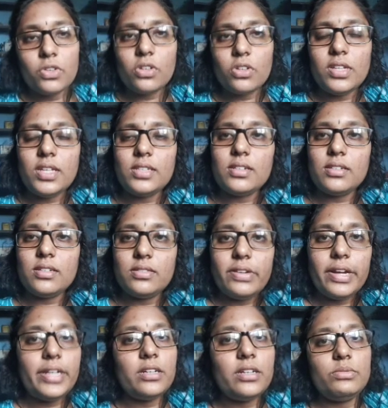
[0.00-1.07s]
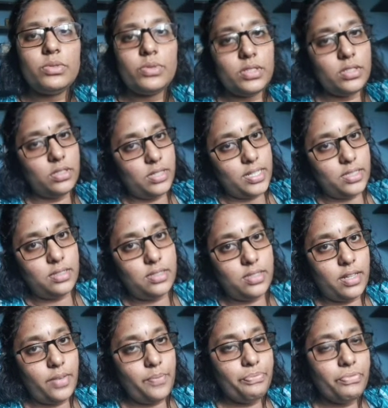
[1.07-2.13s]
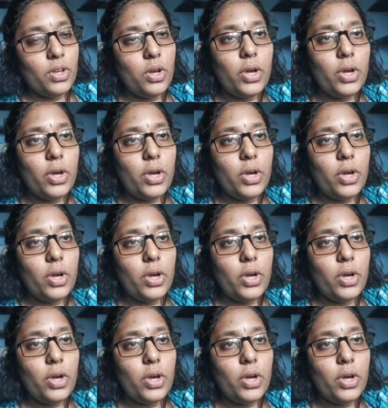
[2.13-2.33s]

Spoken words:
So these are the three terms which is necessary.